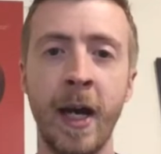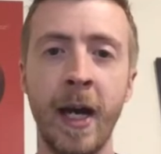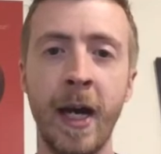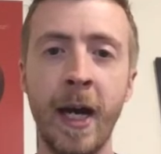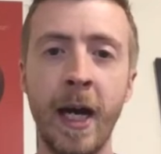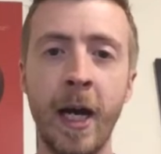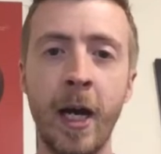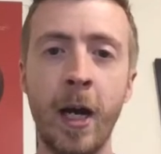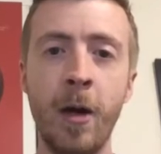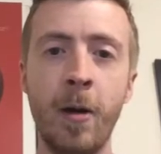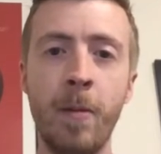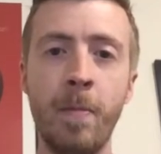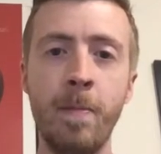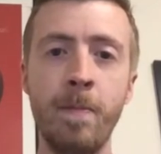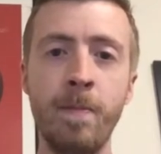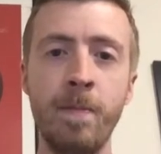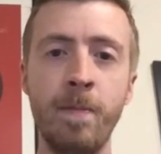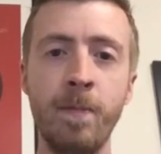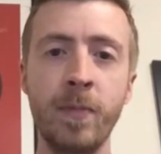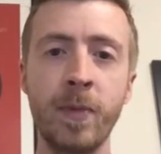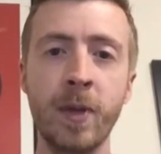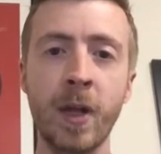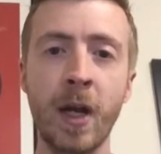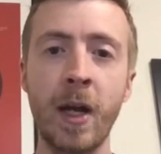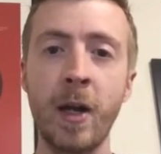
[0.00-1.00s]

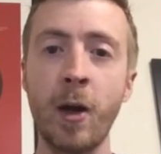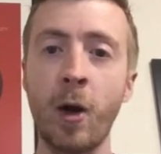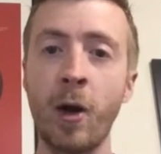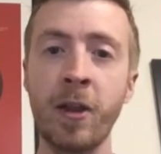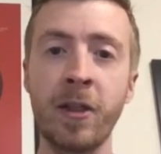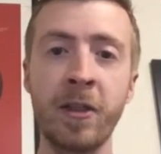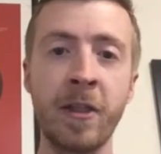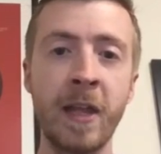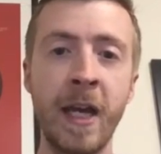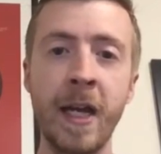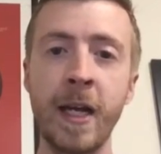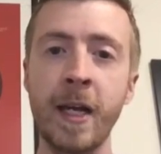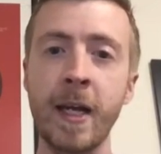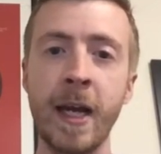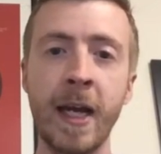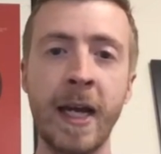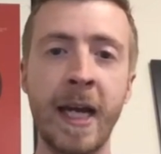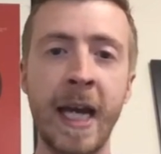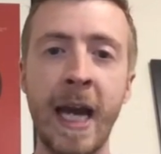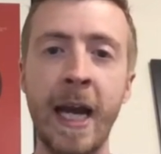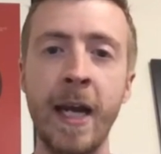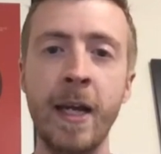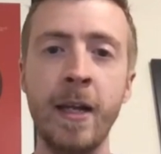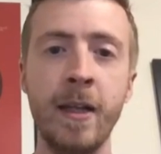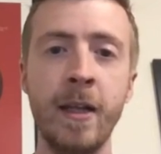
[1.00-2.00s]
And I think,
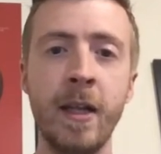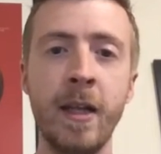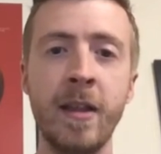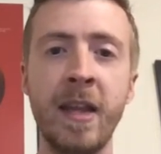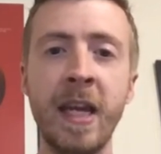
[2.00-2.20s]
again,